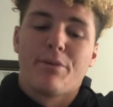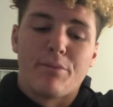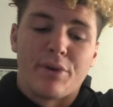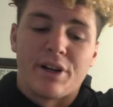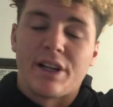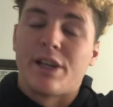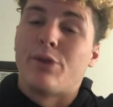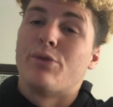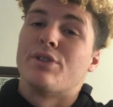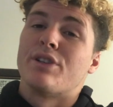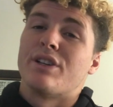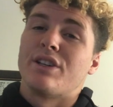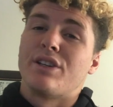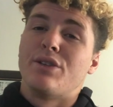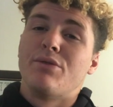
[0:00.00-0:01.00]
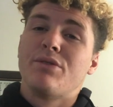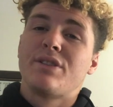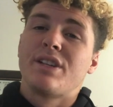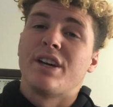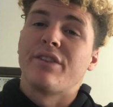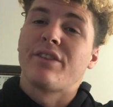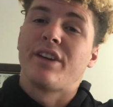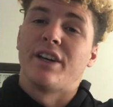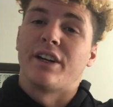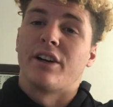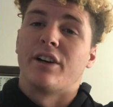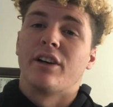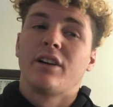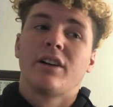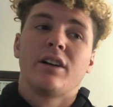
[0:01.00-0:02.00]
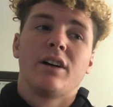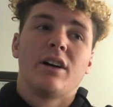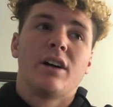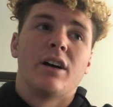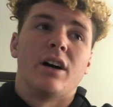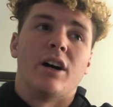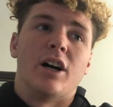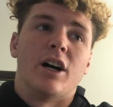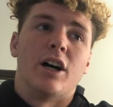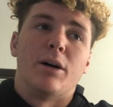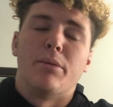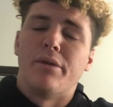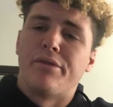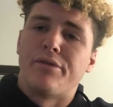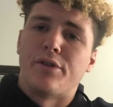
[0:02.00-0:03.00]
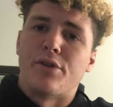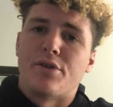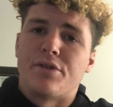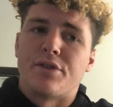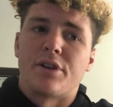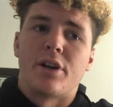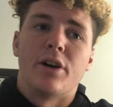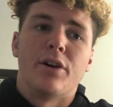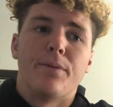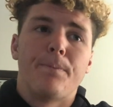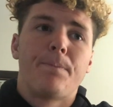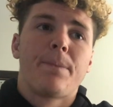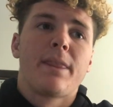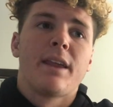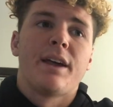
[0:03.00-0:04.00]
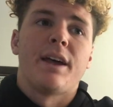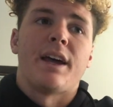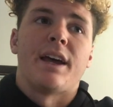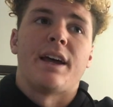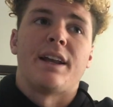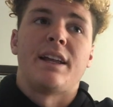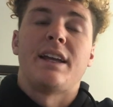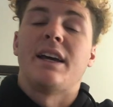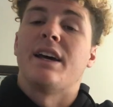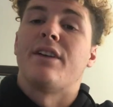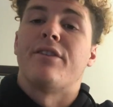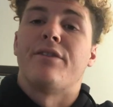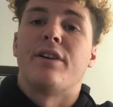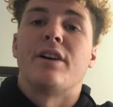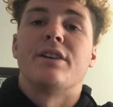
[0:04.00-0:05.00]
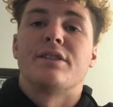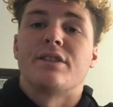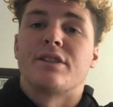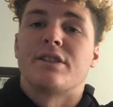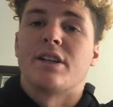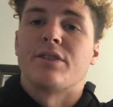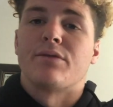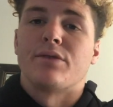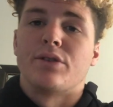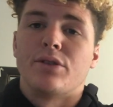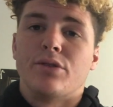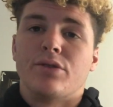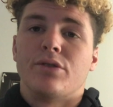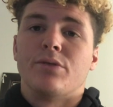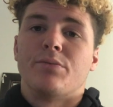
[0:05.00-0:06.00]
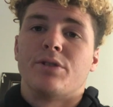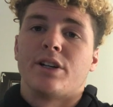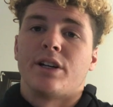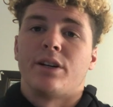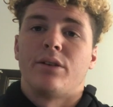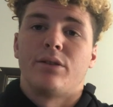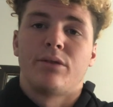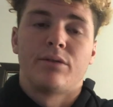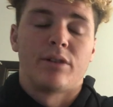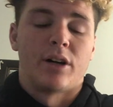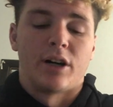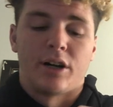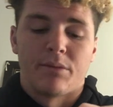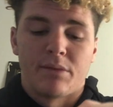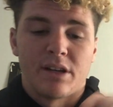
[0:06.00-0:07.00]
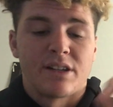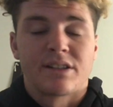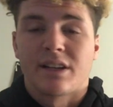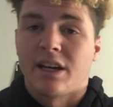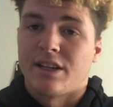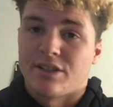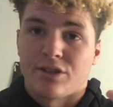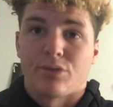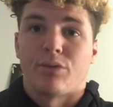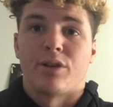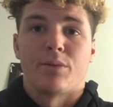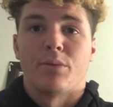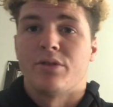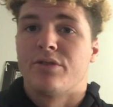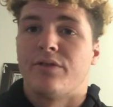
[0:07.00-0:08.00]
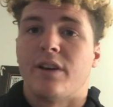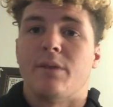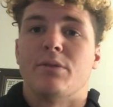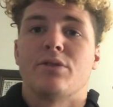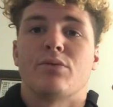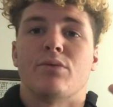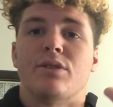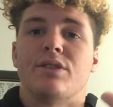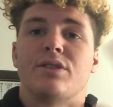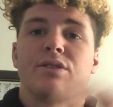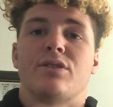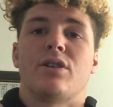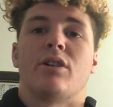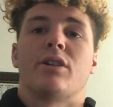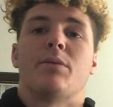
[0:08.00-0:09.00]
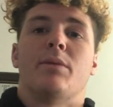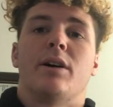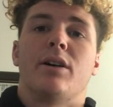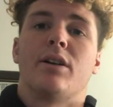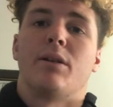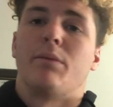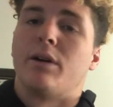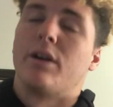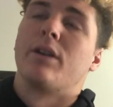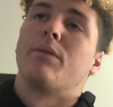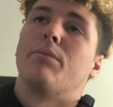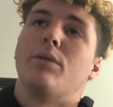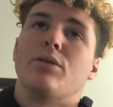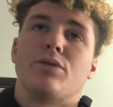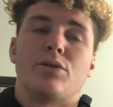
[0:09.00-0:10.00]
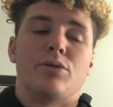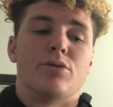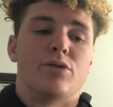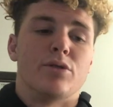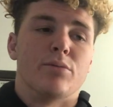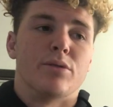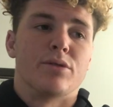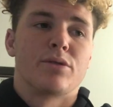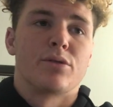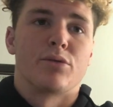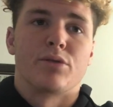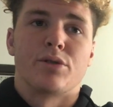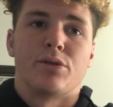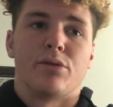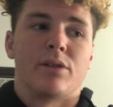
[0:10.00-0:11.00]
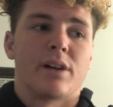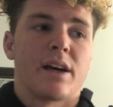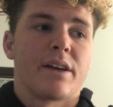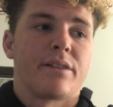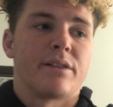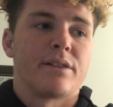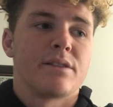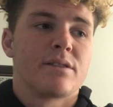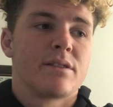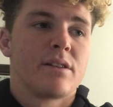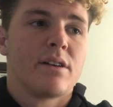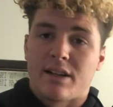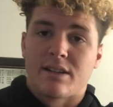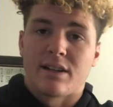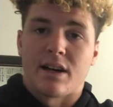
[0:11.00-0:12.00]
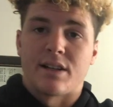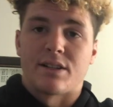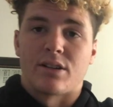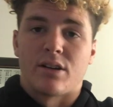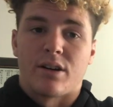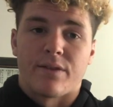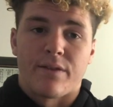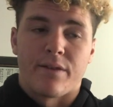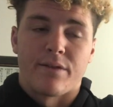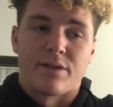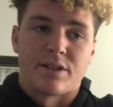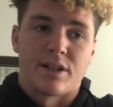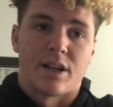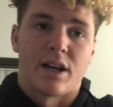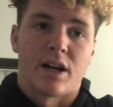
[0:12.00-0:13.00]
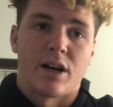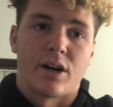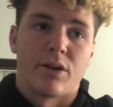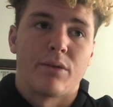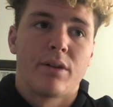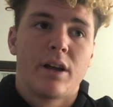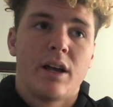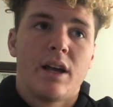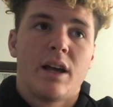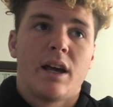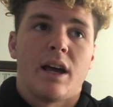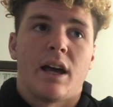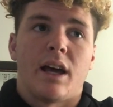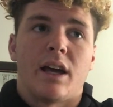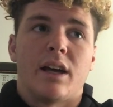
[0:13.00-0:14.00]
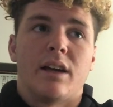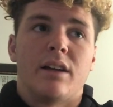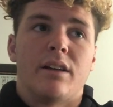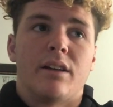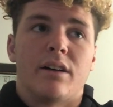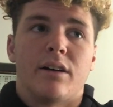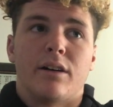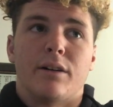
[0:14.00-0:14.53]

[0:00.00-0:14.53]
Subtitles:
but he was a UCF kicker a few years ago, and he had a very successful YouTube channel. His case is one of the most famous ones talked about among most YouTubers who are student athletes. Monetizing off of his account, and